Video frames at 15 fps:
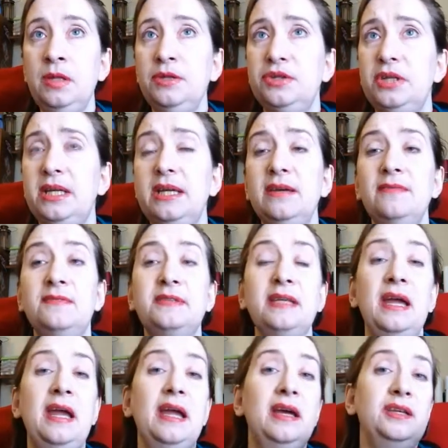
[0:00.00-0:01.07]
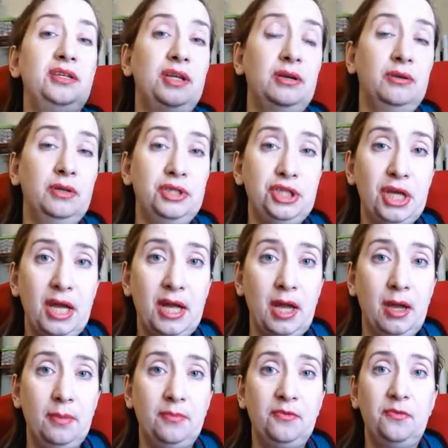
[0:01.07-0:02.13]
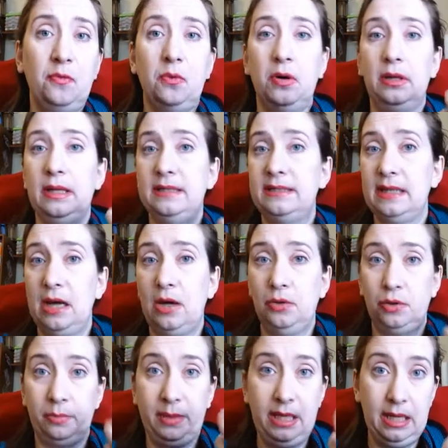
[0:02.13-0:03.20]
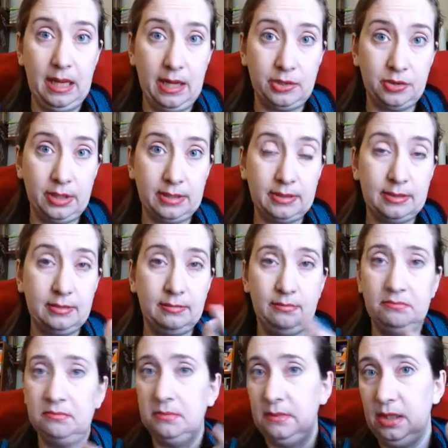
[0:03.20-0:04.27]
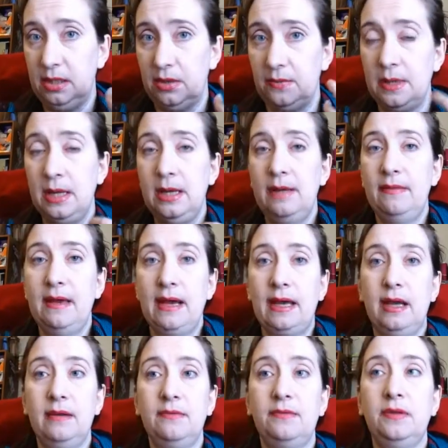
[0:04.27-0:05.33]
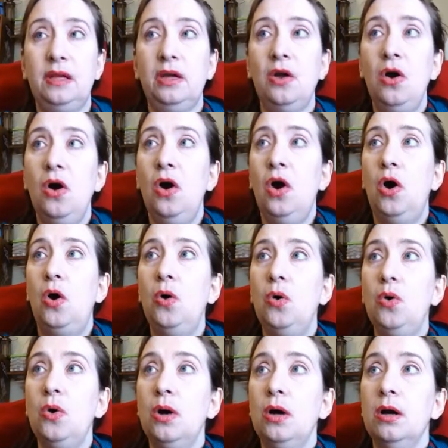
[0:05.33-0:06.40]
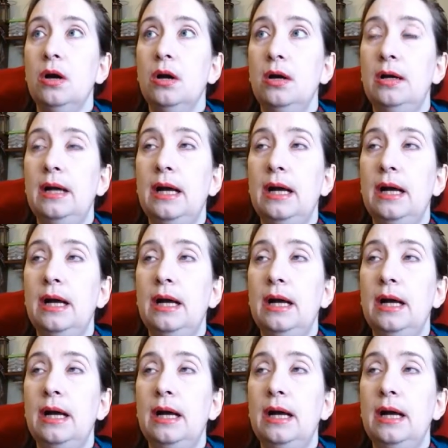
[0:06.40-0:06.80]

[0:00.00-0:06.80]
to give, say, a general checkup for, let's say, older pediatrics, that kind of thing. Or